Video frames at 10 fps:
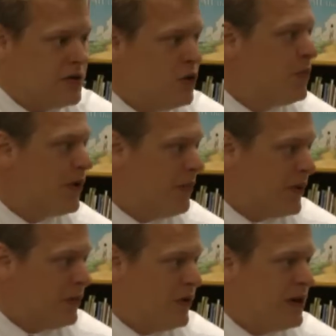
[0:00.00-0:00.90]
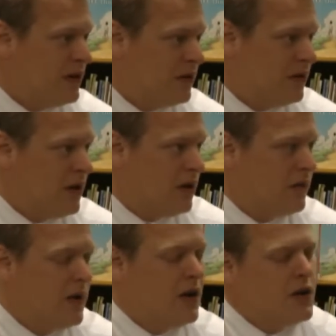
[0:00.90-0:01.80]
super, but we can.
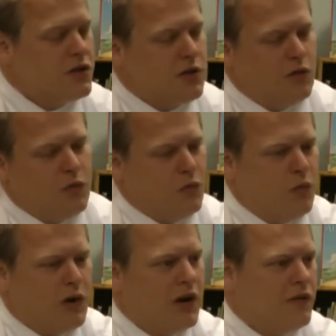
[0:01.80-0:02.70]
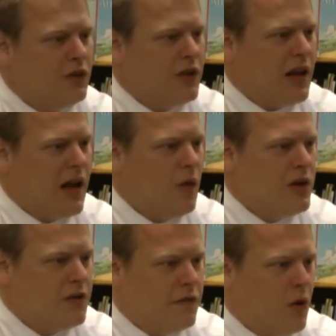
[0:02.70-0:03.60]
So we're going to have to look at how
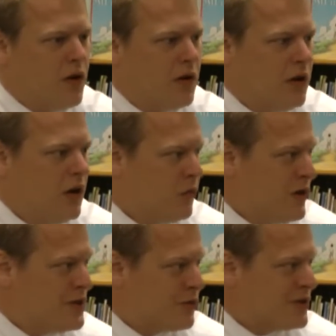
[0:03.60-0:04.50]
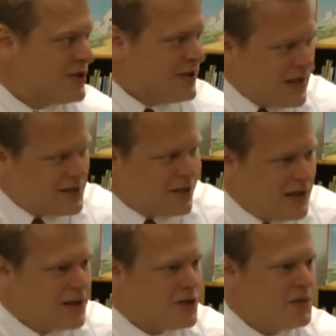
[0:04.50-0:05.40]
we devote our resources, and that's
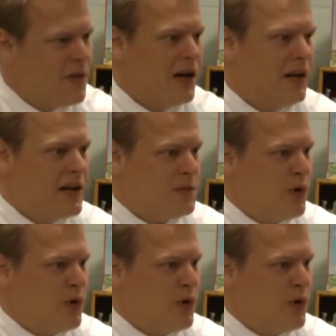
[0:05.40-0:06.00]
not just money; that's